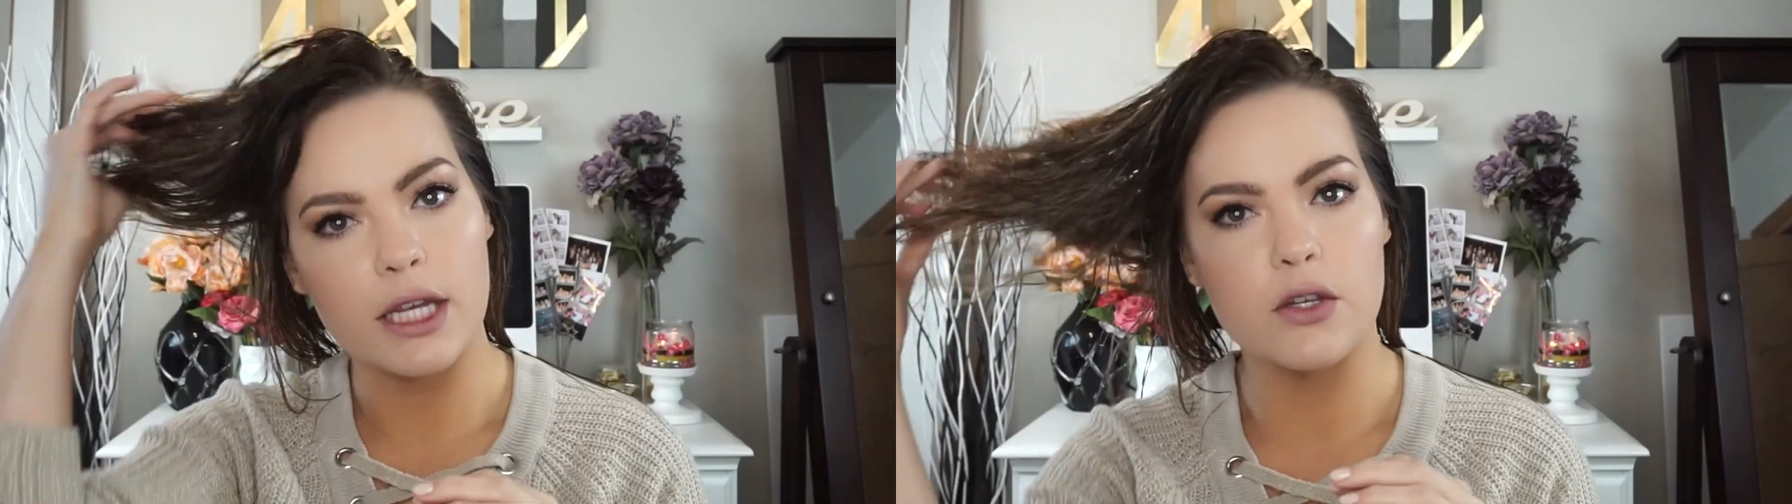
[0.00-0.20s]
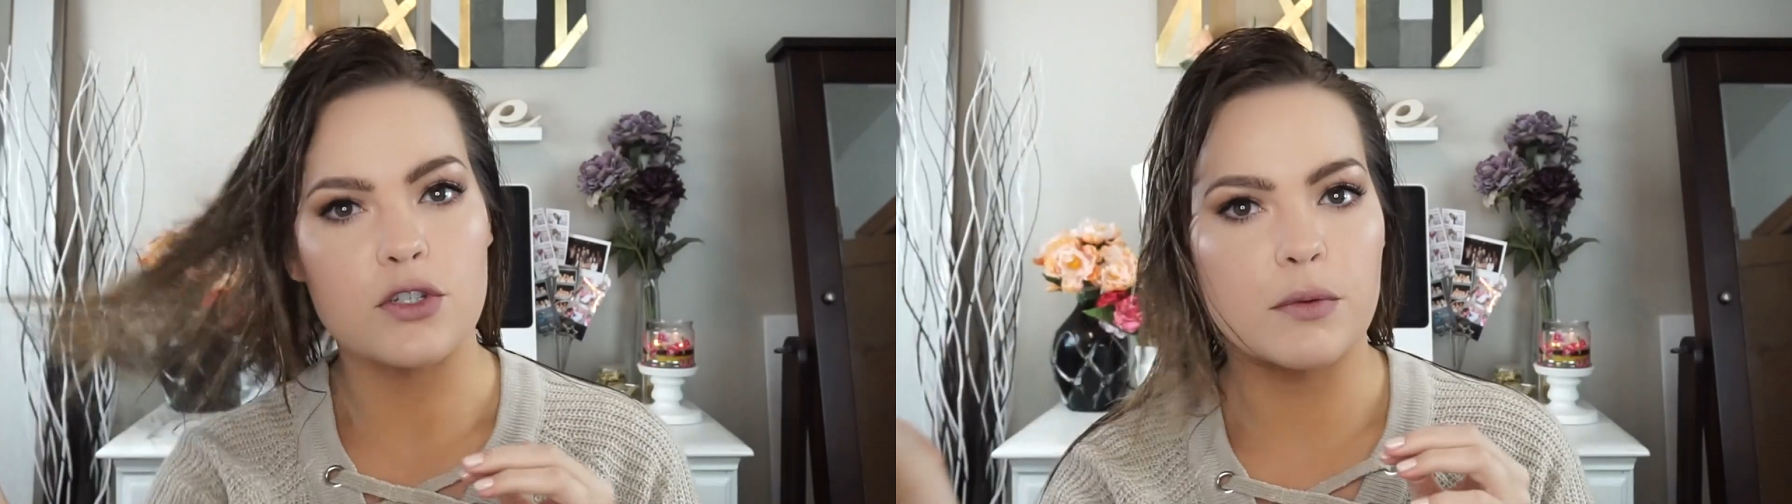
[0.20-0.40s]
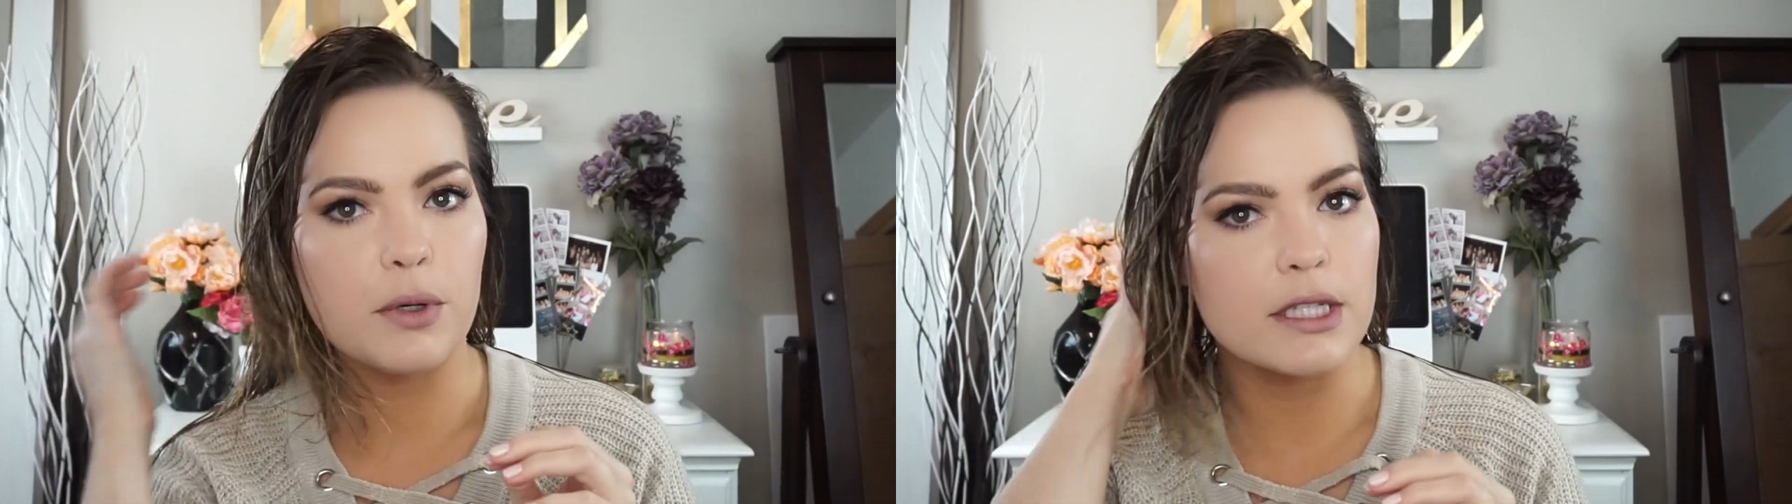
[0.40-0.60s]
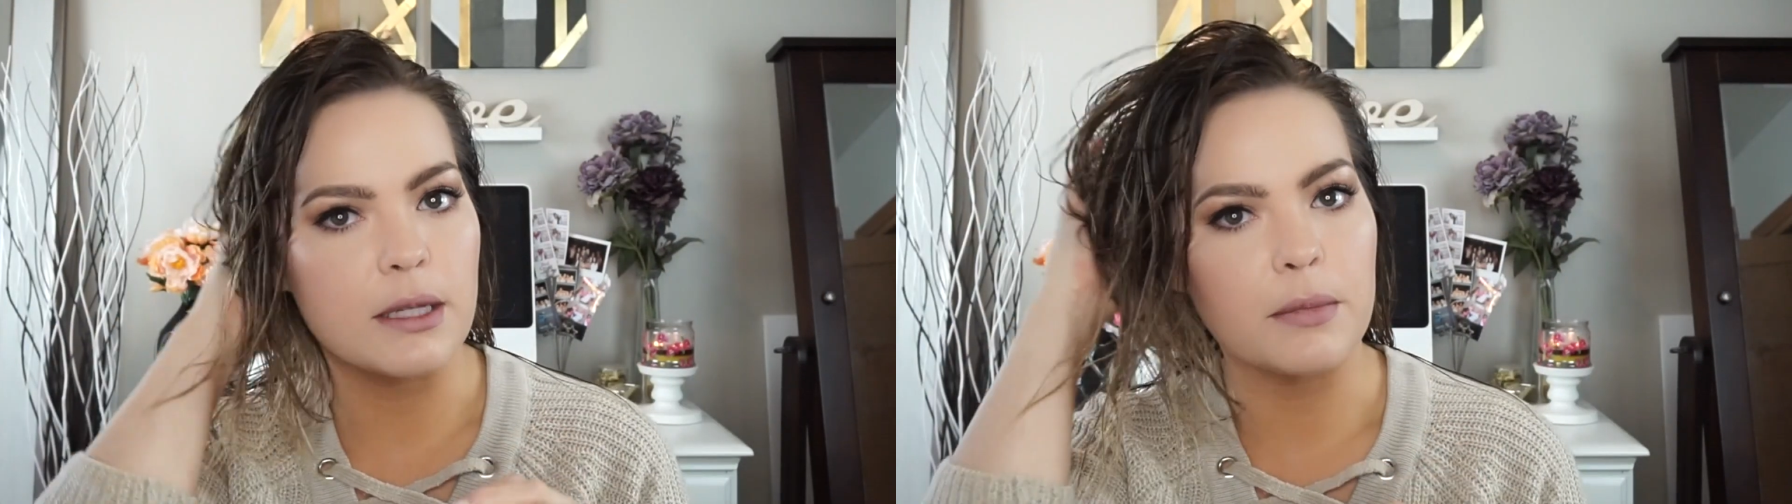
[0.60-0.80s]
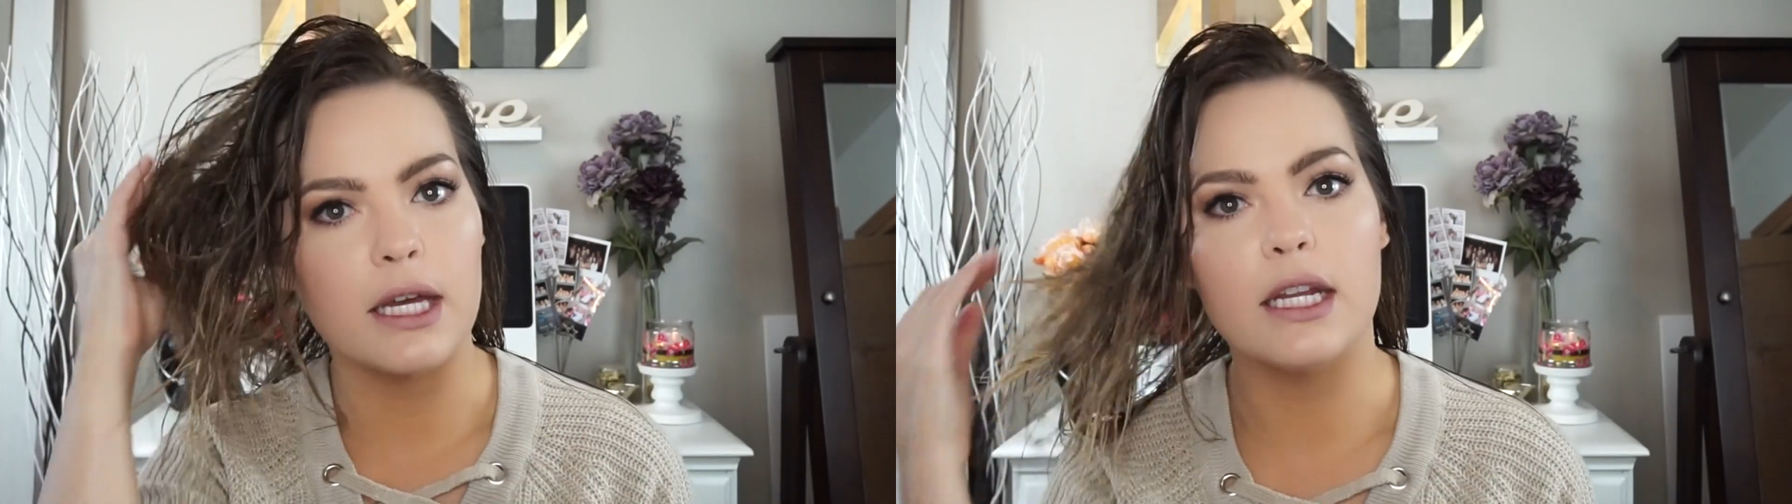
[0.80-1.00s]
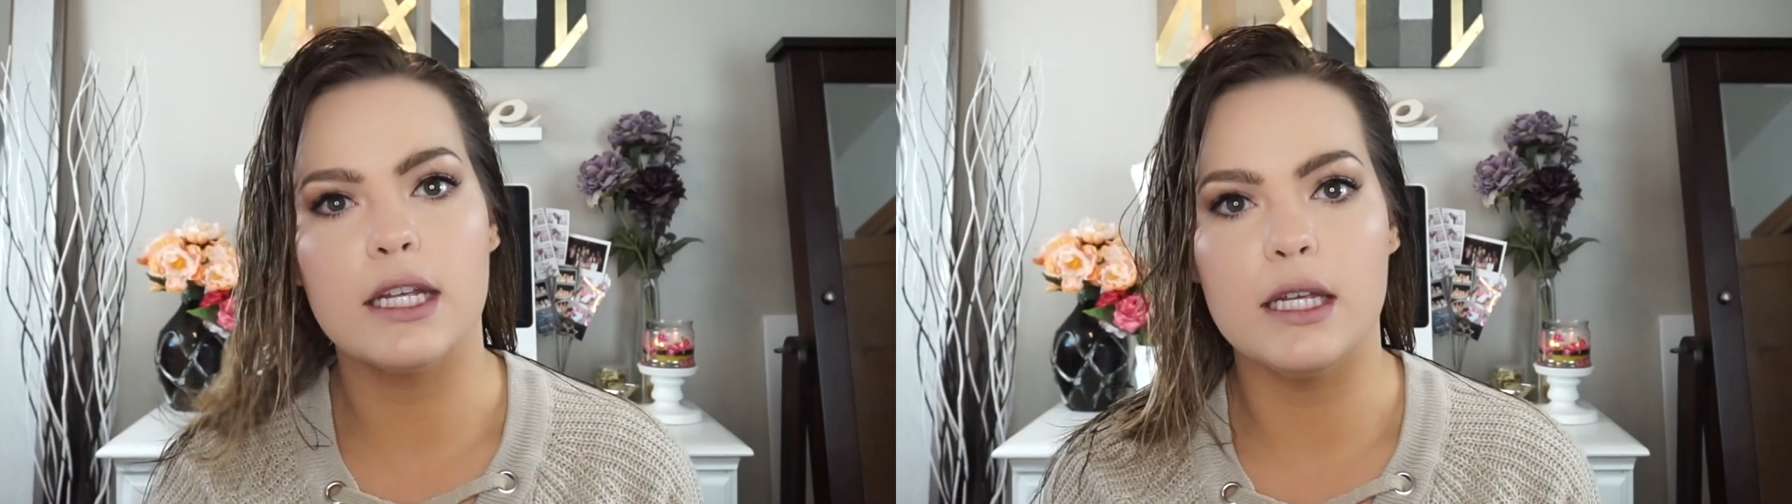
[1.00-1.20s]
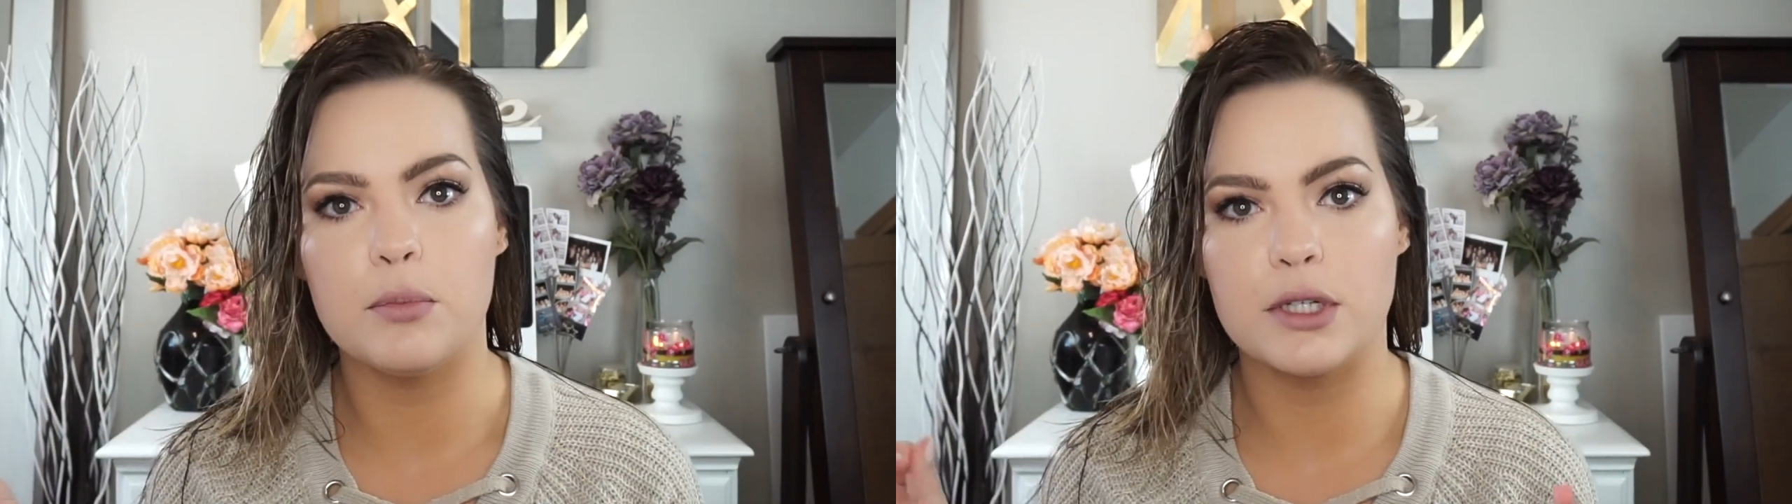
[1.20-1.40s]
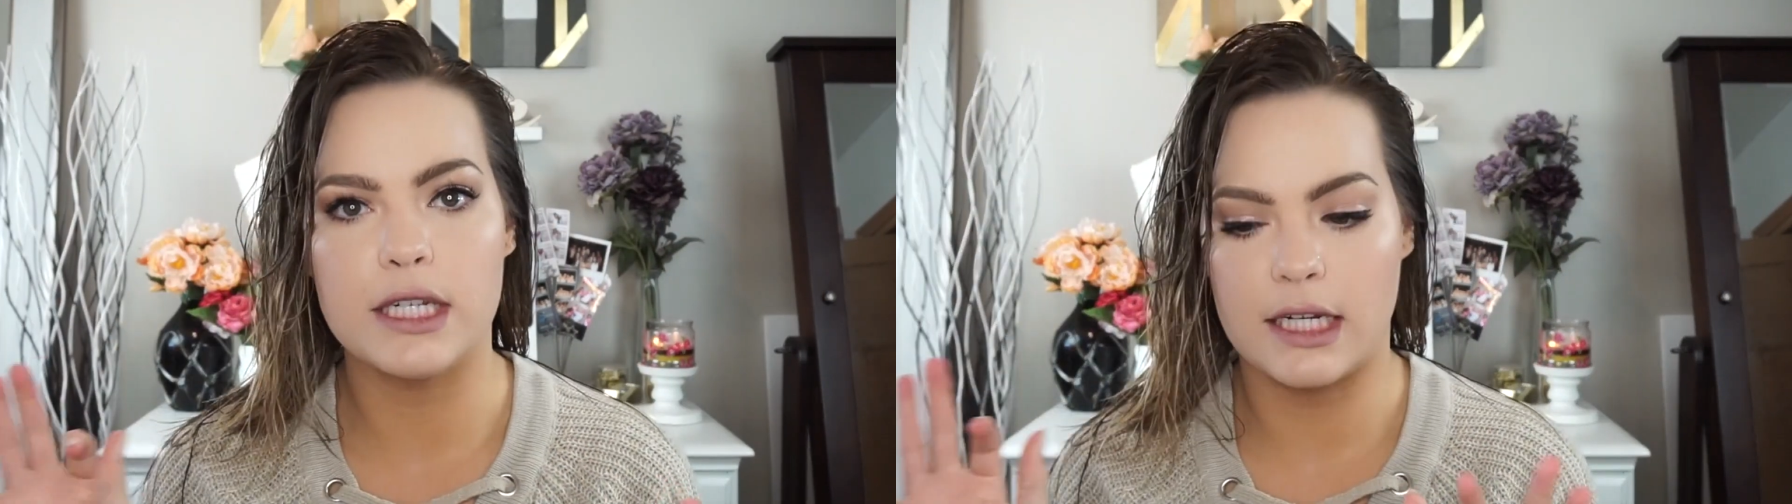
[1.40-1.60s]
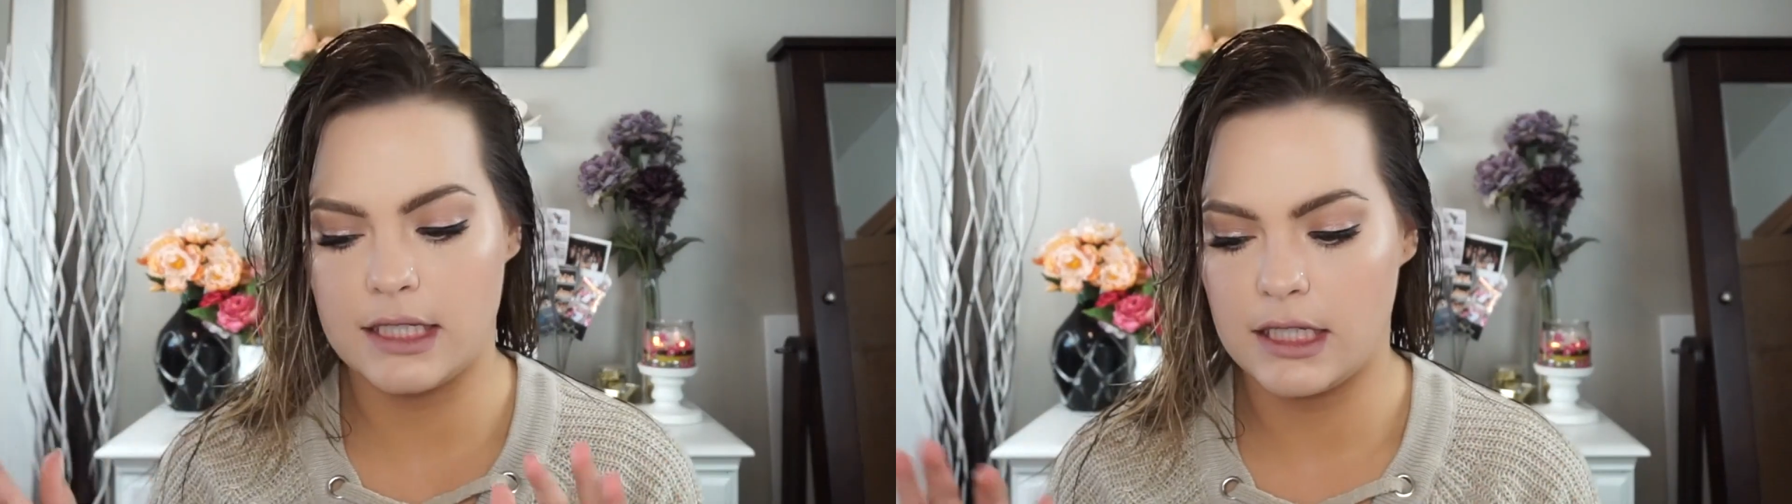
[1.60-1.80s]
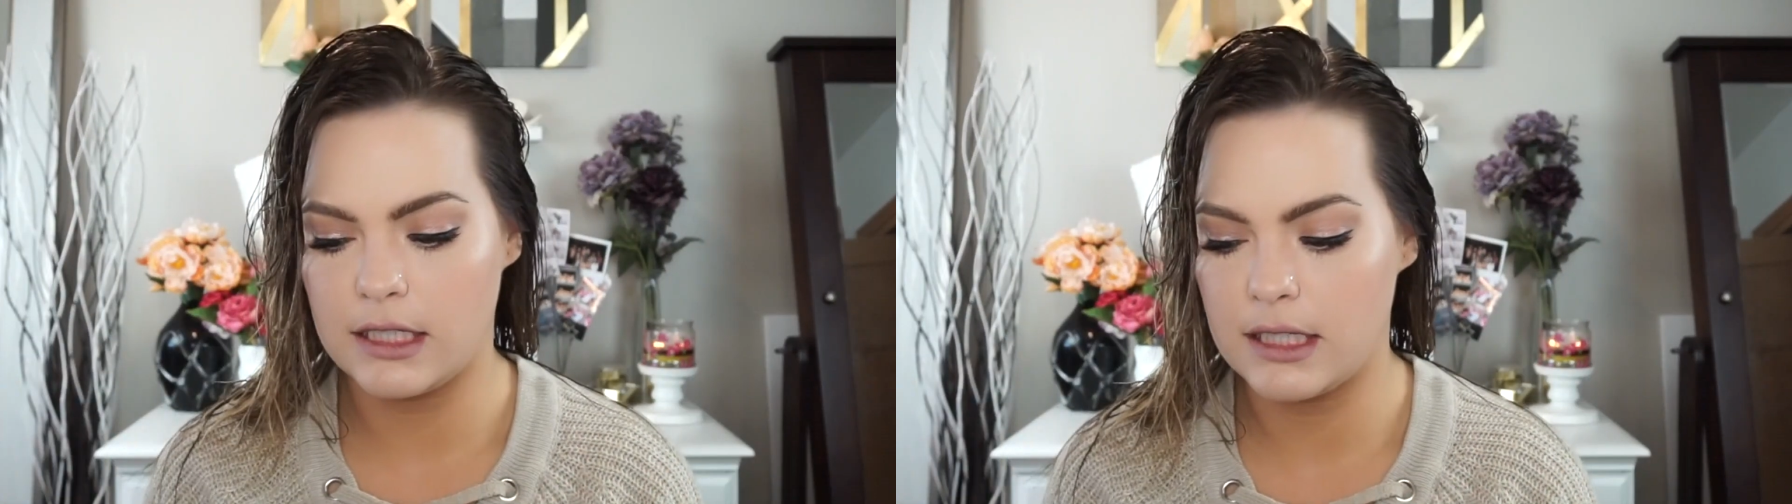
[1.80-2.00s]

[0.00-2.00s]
I usually put some kind of heat protectant